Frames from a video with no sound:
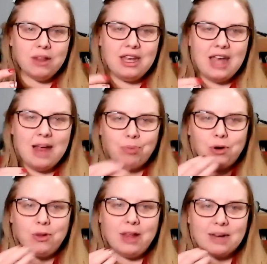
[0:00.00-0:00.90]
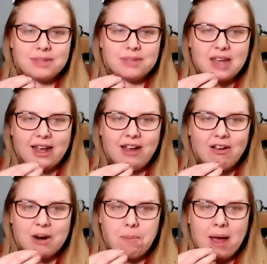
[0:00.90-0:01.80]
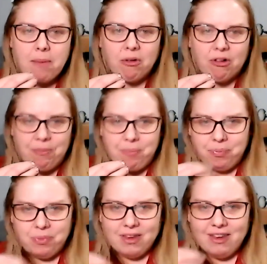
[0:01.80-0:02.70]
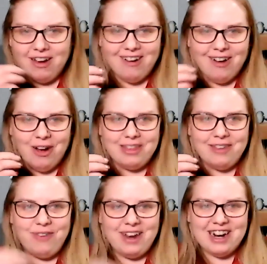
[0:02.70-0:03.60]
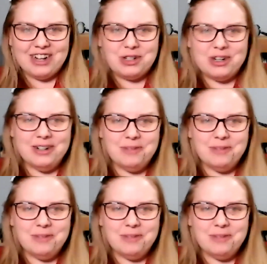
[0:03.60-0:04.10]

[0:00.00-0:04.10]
really came through, like I'm sucking on a pebble on the finish.